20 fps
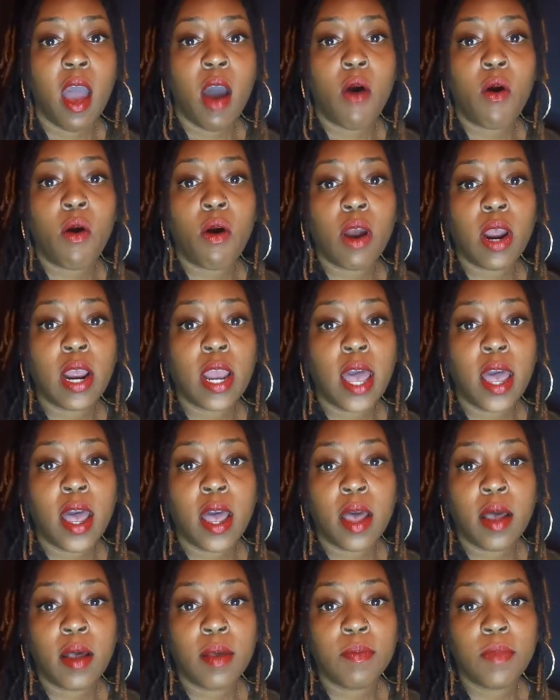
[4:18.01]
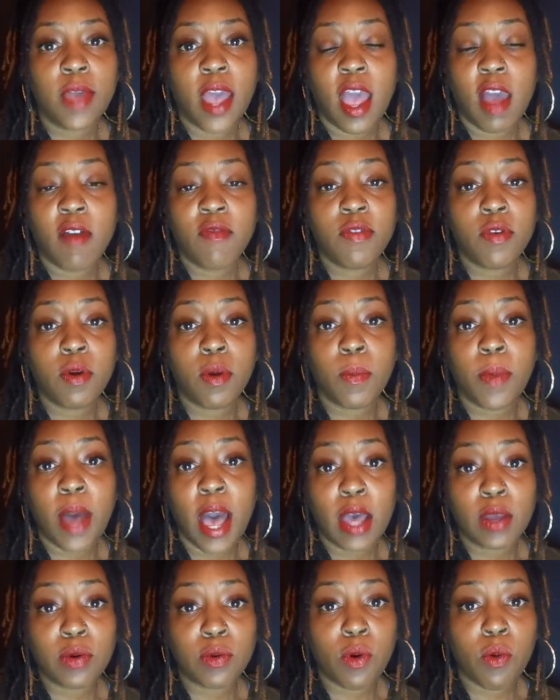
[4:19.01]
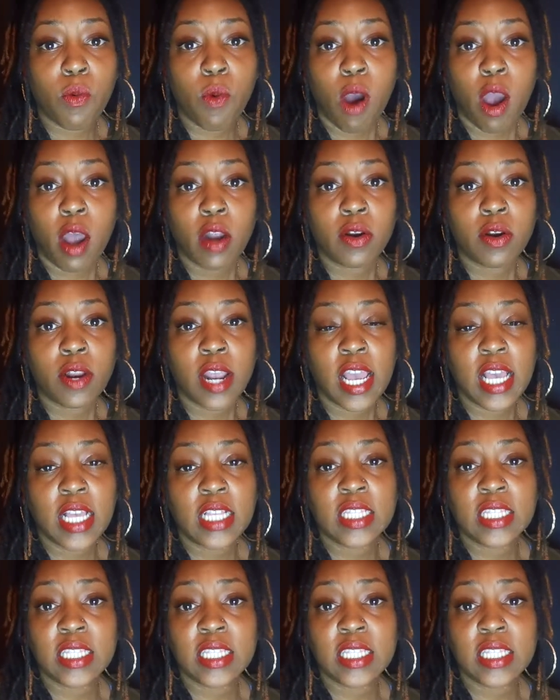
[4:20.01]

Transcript: Or have you a bottle of water and